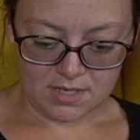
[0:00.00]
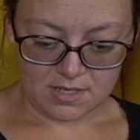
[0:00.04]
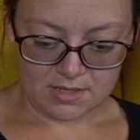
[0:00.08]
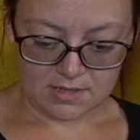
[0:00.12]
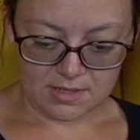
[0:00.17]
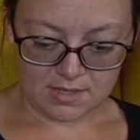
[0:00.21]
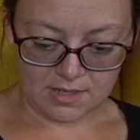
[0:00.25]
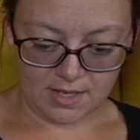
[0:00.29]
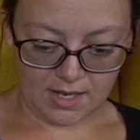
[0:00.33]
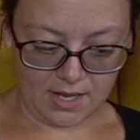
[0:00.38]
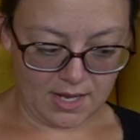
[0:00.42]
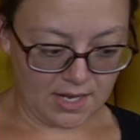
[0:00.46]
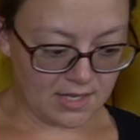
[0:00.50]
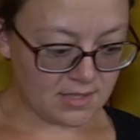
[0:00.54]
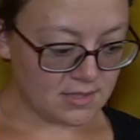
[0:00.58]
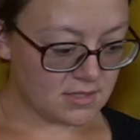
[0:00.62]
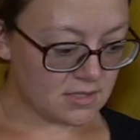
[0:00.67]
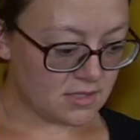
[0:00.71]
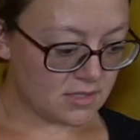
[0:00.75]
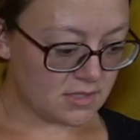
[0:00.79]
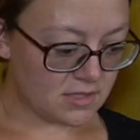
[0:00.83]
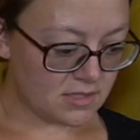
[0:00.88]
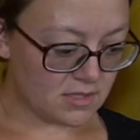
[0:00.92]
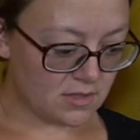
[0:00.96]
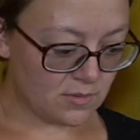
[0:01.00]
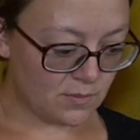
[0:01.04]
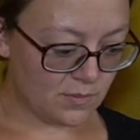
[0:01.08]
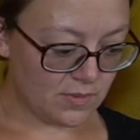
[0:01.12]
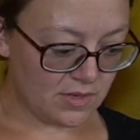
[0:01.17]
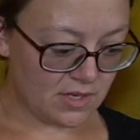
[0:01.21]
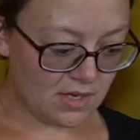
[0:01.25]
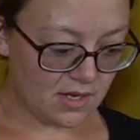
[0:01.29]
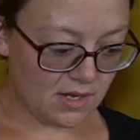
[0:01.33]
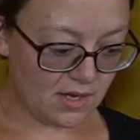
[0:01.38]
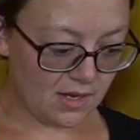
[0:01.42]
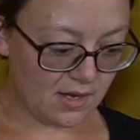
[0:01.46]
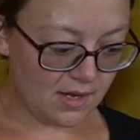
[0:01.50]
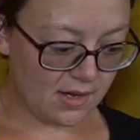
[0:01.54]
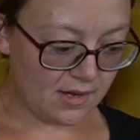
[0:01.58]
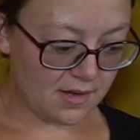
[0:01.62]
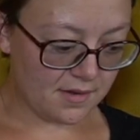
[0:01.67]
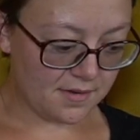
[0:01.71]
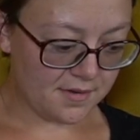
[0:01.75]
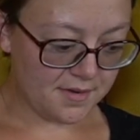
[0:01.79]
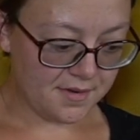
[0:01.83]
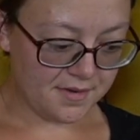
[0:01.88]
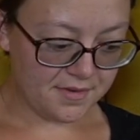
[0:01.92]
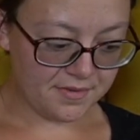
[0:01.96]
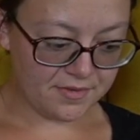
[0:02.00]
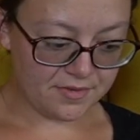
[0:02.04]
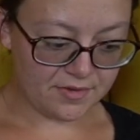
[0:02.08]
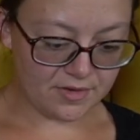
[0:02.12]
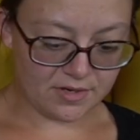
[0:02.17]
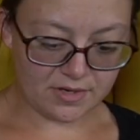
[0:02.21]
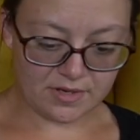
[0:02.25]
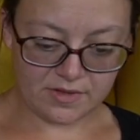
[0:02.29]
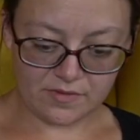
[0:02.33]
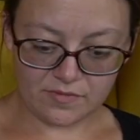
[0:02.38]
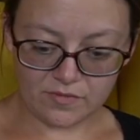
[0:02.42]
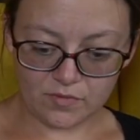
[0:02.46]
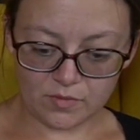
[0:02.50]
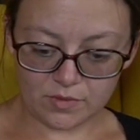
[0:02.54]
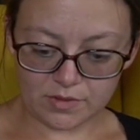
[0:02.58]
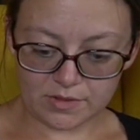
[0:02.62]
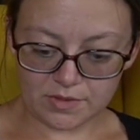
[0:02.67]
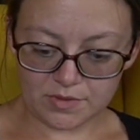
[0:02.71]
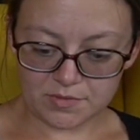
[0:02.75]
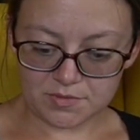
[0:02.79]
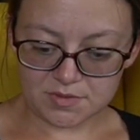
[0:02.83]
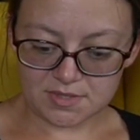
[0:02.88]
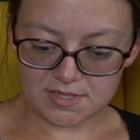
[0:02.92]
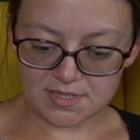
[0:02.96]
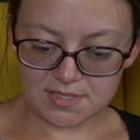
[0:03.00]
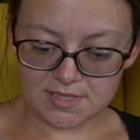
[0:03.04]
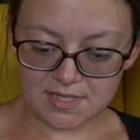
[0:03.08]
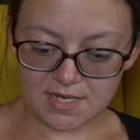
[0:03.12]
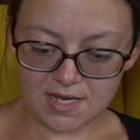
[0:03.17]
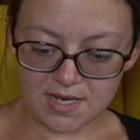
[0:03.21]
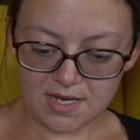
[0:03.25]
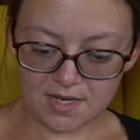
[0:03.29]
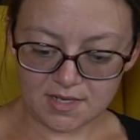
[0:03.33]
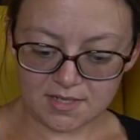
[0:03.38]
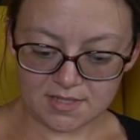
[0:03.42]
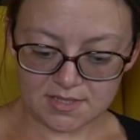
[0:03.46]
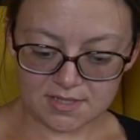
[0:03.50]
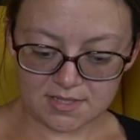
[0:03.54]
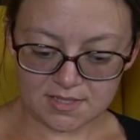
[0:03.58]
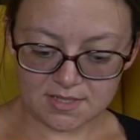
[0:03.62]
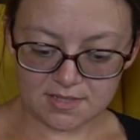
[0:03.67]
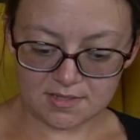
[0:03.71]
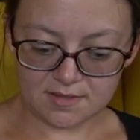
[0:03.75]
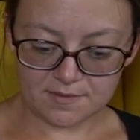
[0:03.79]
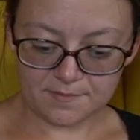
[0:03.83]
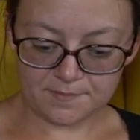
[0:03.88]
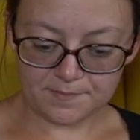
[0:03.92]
The cats are gonna be $34.06.